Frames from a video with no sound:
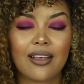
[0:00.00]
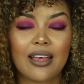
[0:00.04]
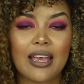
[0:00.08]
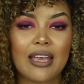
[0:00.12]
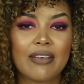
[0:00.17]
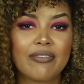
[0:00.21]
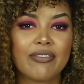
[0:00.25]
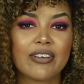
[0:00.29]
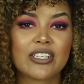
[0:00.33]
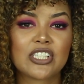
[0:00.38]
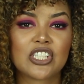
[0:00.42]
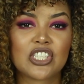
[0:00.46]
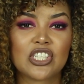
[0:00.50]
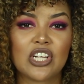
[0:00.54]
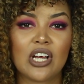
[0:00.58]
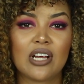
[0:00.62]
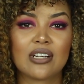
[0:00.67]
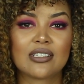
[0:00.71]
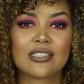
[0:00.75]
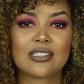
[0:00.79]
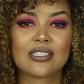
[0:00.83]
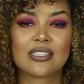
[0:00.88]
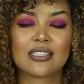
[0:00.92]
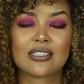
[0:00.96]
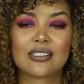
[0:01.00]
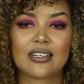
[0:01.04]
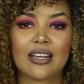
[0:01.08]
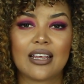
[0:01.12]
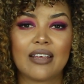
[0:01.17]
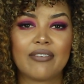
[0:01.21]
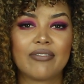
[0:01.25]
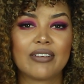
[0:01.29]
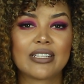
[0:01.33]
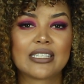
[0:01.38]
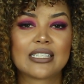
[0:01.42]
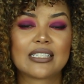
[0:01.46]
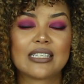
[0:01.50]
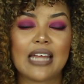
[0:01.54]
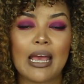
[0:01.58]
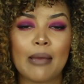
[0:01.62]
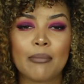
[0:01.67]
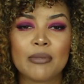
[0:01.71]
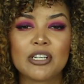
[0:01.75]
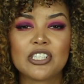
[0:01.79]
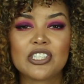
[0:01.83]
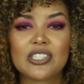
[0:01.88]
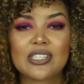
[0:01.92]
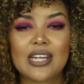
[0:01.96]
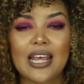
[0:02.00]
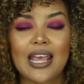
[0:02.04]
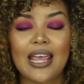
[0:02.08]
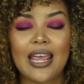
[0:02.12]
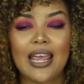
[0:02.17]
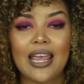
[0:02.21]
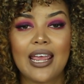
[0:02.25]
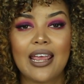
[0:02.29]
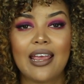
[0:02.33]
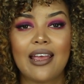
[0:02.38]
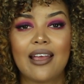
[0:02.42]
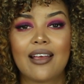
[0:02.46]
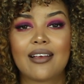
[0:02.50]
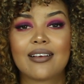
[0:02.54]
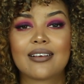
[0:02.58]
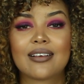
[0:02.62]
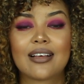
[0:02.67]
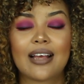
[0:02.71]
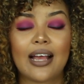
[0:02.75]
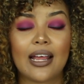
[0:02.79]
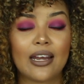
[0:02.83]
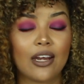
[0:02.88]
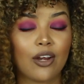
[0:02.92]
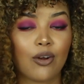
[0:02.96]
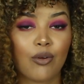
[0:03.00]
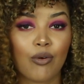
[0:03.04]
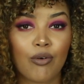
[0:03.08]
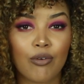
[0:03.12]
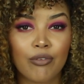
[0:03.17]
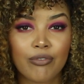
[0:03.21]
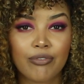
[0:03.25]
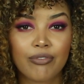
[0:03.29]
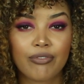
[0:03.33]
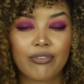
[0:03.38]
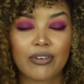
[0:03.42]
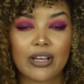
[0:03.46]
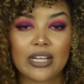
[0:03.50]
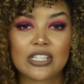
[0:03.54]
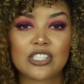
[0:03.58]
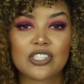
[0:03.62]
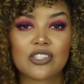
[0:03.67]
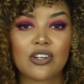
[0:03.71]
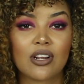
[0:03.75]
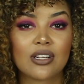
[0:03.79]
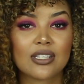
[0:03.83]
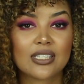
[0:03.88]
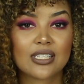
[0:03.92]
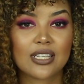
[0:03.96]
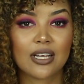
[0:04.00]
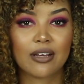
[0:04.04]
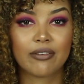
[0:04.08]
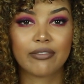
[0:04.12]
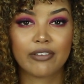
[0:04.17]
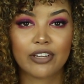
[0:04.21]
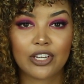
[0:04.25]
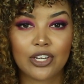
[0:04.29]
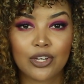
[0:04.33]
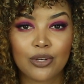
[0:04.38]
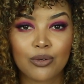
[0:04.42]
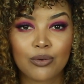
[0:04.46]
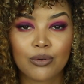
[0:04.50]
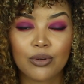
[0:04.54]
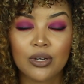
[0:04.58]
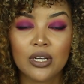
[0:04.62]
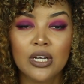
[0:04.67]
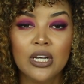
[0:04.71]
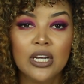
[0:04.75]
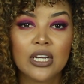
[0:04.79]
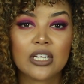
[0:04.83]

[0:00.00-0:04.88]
if it's damaged hair, cut it off. It's not serving you.